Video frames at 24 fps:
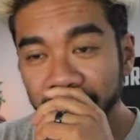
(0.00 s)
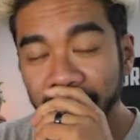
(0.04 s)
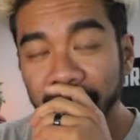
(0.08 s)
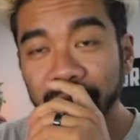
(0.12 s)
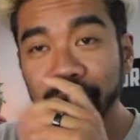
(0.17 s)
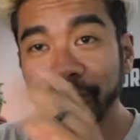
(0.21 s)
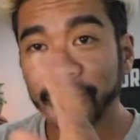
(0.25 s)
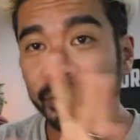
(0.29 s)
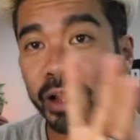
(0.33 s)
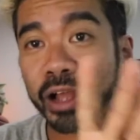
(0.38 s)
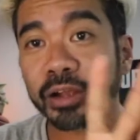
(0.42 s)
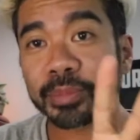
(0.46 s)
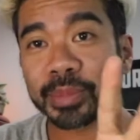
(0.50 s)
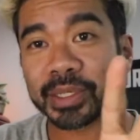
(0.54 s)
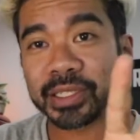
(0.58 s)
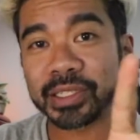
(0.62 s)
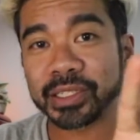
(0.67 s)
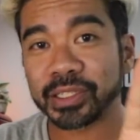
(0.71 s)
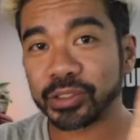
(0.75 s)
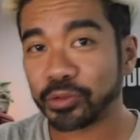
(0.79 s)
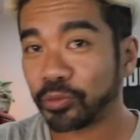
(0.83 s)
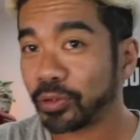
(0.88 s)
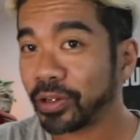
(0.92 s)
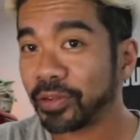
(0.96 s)
You know,
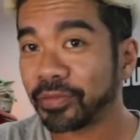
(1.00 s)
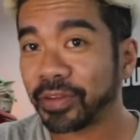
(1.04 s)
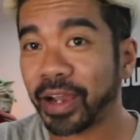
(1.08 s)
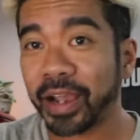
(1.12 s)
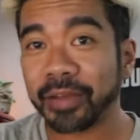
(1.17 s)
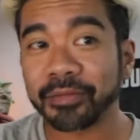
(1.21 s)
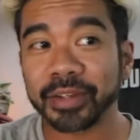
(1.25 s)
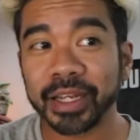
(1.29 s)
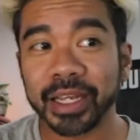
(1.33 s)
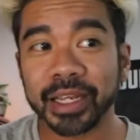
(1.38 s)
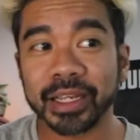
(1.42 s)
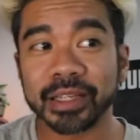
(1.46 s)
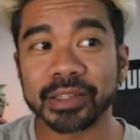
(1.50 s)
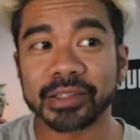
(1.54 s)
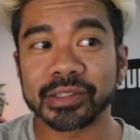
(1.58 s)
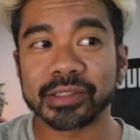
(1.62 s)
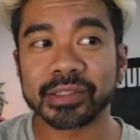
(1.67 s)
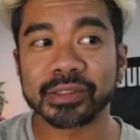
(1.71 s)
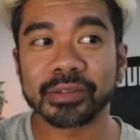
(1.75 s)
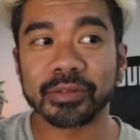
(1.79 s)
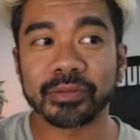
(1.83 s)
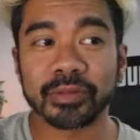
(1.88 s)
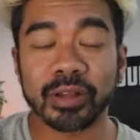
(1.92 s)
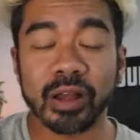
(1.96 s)
Vlogmas is 25
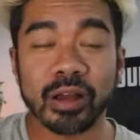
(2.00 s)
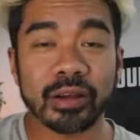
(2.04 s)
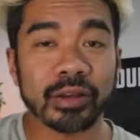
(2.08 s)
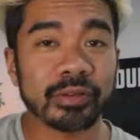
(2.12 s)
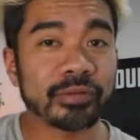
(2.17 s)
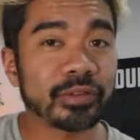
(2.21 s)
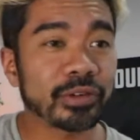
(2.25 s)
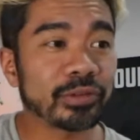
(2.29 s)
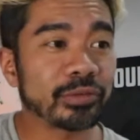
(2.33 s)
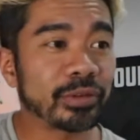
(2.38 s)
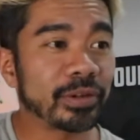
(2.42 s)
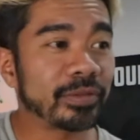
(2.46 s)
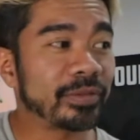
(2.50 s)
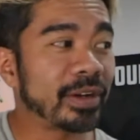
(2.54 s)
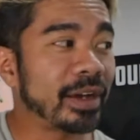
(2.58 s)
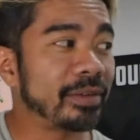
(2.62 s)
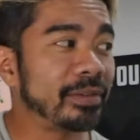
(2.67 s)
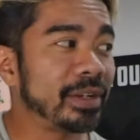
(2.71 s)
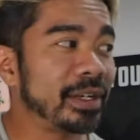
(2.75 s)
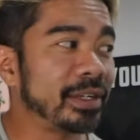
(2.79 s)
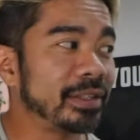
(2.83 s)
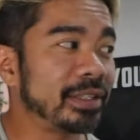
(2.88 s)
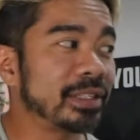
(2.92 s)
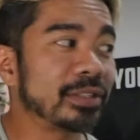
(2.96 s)
days. You're vlogging for
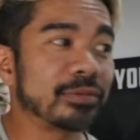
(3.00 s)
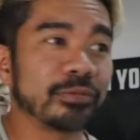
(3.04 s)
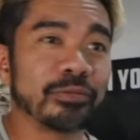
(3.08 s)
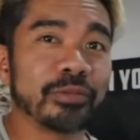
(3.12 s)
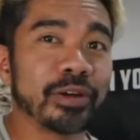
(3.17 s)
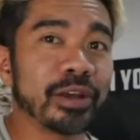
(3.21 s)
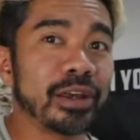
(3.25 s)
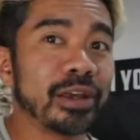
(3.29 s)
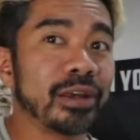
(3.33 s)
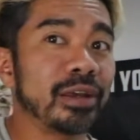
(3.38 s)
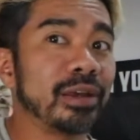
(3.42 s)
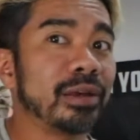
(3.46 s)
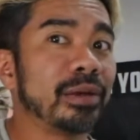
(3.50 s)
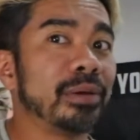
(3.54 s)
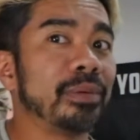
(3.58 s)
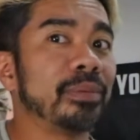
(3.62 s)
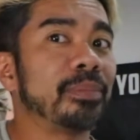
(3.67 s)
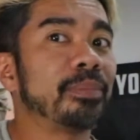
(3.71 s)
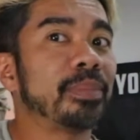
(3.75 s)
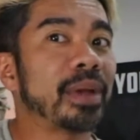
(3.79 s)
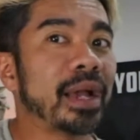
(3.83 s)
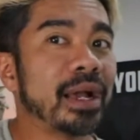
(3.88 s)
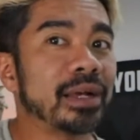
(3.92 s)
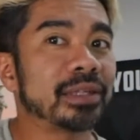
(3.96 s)
25 days. It's way
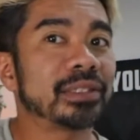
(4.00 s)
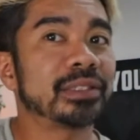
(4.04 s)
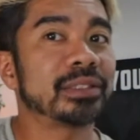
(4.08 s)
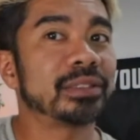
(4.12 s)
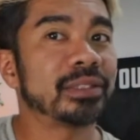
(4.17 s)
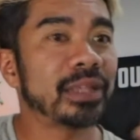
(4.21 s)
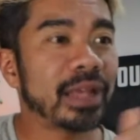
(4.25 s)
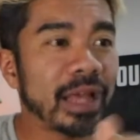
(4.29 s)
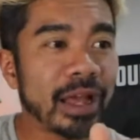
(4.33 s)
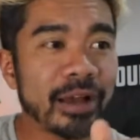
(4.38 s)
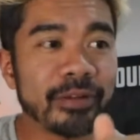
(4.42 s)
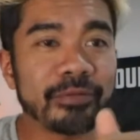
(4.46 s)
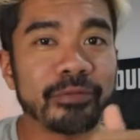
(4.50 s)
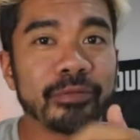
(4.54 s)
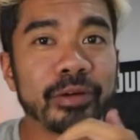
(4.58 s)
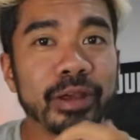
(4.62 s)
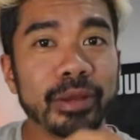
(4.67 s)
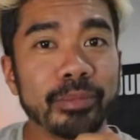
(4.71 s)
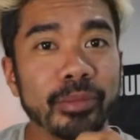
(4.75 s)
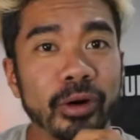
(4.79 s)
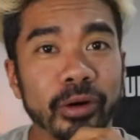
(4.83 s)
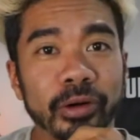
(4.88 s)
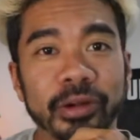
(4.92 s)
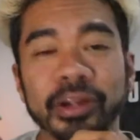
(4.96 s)
past the
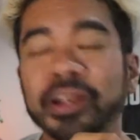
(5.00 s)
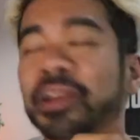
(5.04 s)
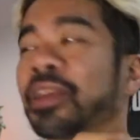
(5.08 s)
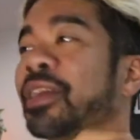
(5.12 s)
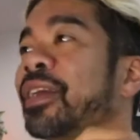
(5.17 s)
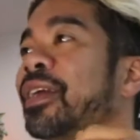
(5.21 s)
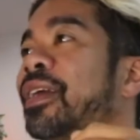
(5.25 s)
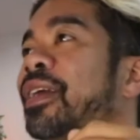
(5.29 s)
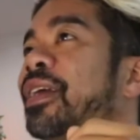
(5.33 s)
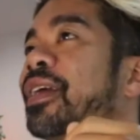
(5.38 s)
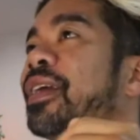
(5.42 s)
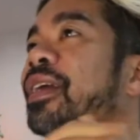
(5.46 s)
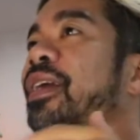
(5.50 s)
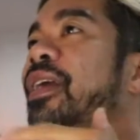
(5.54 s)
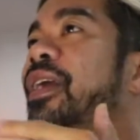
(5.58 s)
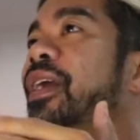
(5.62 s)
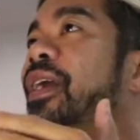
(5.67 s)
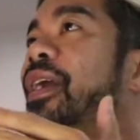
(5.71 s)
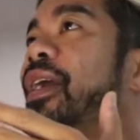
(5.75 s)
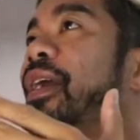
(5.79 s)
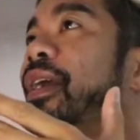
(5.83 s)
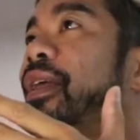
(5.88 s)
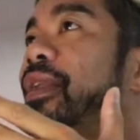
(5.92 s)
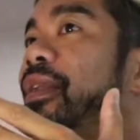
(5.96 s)
halfway mark.
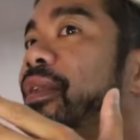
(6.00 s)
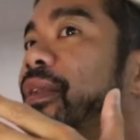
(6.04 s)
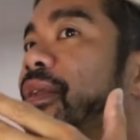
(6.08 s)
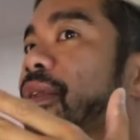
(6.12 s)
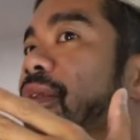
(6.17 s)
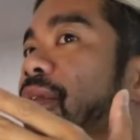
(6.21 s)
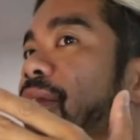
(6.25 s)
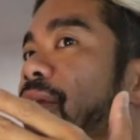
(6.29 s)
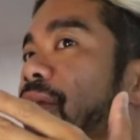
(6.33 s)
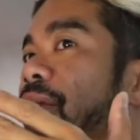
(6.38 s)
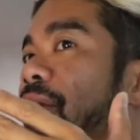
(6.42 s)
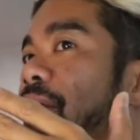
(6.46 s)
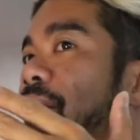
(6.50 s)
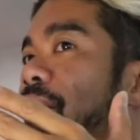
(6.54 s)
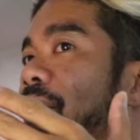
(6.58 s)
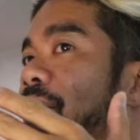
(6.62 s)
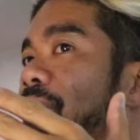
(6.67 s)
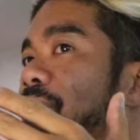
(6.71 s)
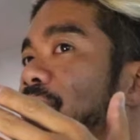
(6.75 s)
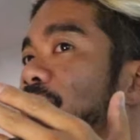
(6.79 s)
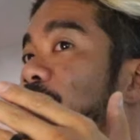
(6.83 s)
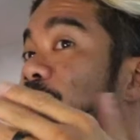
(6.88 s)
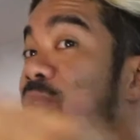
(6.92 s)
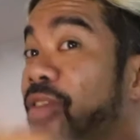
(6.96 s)
And
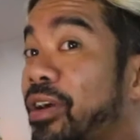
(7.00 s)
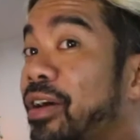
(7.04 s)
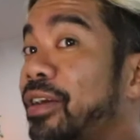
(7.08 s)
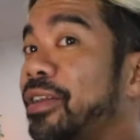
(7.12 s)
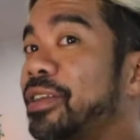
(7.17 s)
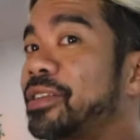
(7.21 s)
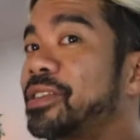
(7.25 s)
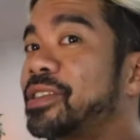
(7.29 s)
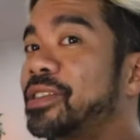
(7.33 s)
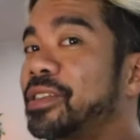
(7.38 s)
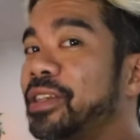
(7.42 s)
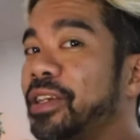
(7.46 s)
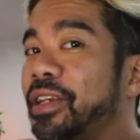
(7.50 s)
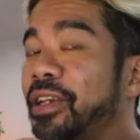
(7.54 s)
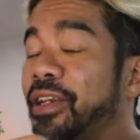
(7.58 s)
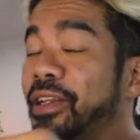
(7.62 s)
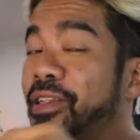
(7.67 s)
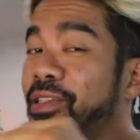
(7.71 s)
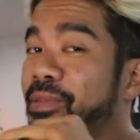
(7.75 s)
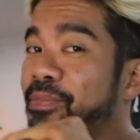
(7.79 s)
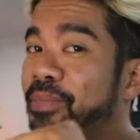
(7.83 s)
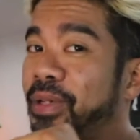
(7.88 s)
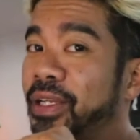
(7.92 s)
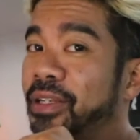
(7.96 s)
to be honest,
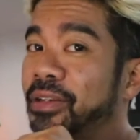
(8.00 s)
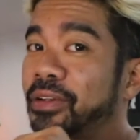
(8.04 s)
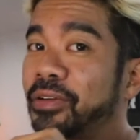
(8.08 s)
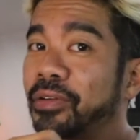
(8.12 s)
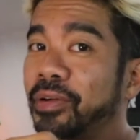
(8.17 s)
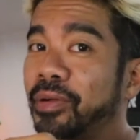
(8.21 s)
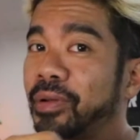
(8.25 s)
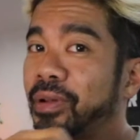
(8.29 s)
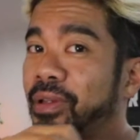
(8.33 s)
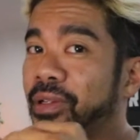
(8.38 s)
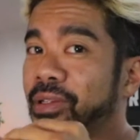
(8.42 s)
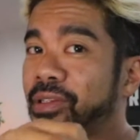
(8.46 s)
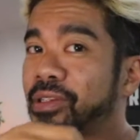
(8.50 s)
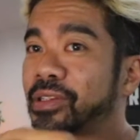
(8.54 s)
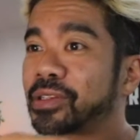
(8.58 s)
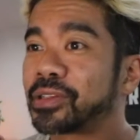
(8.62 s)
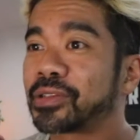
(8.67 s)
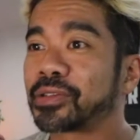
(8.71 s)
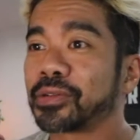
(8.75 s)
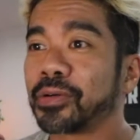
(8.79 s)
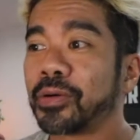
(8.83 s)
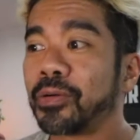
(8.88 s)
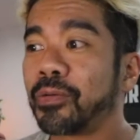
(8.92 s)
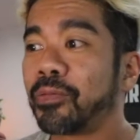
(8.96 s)
it's been going
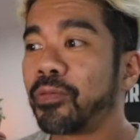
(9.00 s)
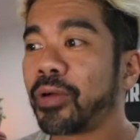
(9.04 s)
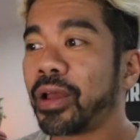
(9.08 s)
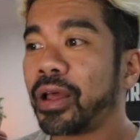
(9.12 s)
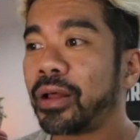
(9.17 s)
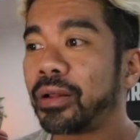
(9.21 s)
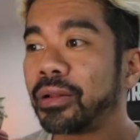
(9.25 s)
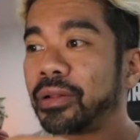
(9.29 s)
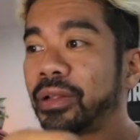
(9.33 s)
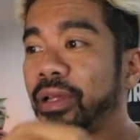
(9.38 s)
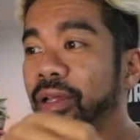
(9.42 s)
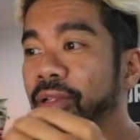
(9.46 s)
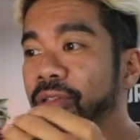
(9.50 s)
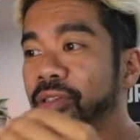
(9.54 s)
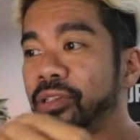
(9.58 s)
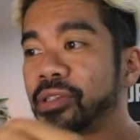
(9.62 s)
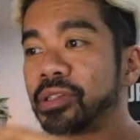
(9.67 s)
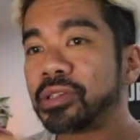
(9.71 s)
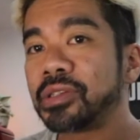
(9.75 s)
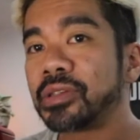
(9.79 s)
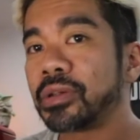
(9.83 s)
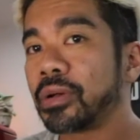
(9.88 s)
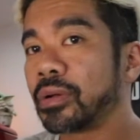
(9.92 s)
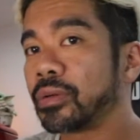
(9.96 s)
so well and
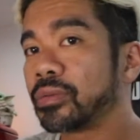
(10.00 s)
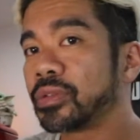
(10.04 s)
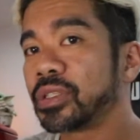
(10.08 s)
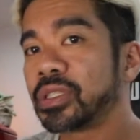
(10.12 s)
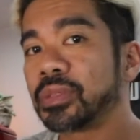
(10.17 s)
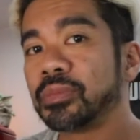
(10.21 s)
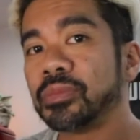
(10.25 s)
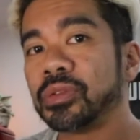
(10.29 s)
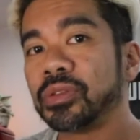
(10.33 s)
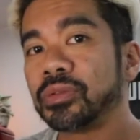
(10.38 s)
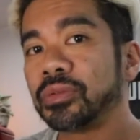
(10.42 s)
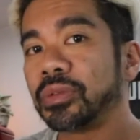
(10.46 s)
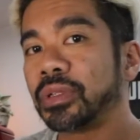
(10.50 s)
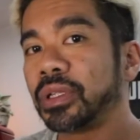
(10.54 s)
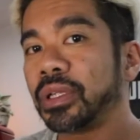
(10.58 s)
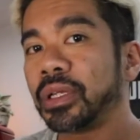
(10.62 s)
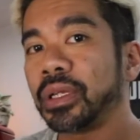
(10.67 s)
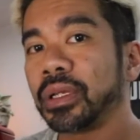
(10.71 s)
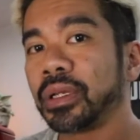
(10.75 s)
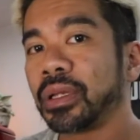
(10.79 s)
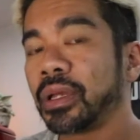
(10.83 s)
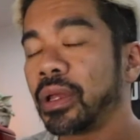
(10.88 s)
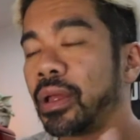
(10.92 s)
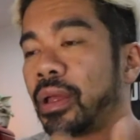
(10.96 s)
so
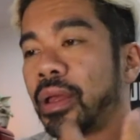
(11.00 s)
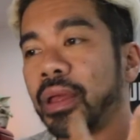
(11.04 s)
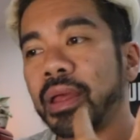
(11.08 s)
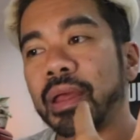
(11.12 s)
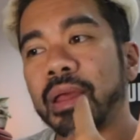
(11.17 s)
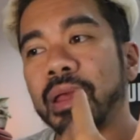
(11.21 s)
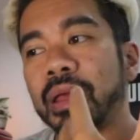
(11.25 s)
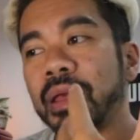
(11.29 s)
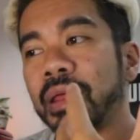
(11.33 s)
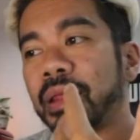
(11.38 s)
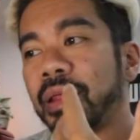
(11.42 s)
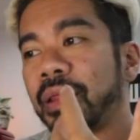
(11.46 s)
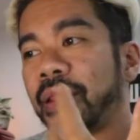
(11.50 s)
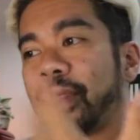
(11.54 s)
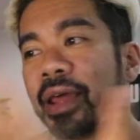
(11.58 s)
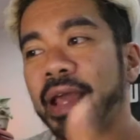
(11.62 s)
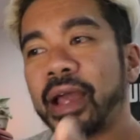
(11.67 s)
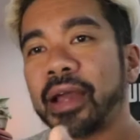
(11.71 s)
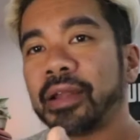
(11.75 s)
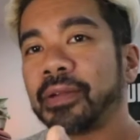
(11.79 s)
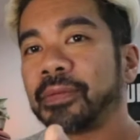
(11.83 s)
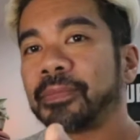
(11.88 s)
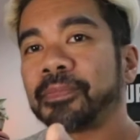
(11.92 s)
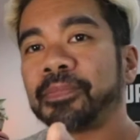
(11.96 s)
smoothly
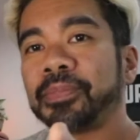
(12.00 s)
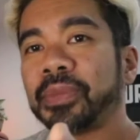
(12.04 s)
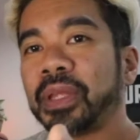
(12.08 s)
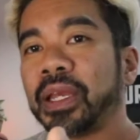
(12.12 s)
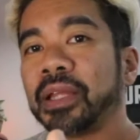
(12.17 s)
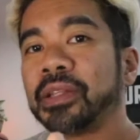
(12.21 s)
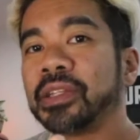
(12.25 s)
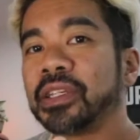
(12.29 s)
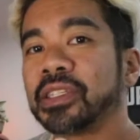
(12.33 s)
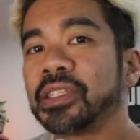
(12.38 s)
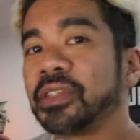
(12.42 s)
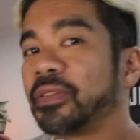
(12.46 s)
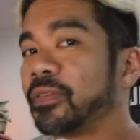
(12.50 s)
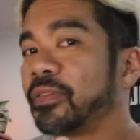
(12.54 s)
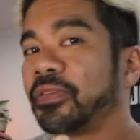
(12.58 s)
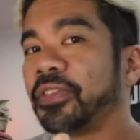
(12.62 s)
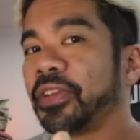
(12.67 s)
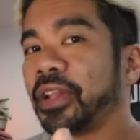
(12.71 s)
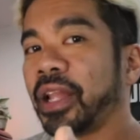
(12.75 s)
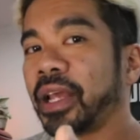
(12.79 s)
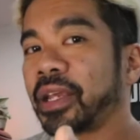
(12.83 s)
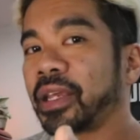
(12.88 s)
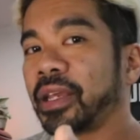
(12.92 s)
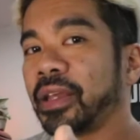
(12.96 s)
that it doesn't even
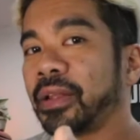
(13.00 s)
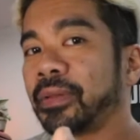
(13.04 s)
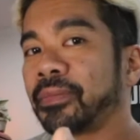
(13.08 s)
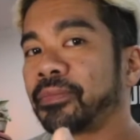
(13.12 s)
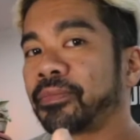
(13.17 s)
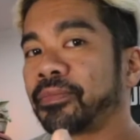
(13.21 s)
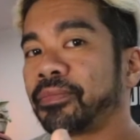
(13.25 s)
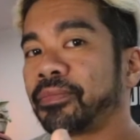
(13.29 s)
feel like it.